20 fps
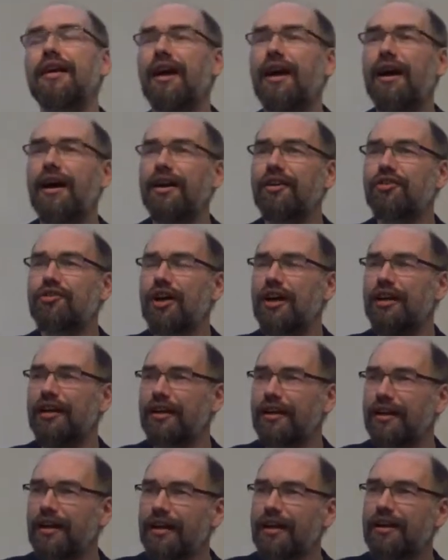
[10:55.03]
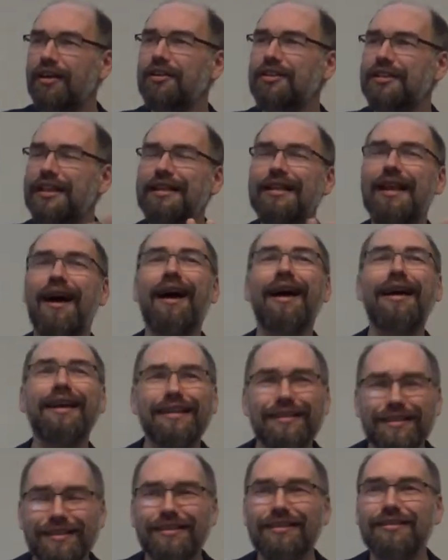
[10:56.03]
You try to deny
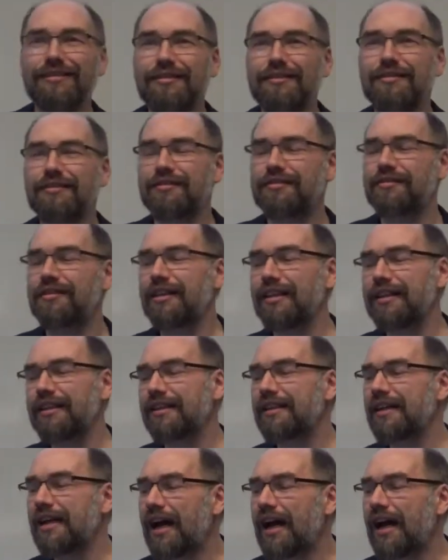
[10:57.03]
it, right?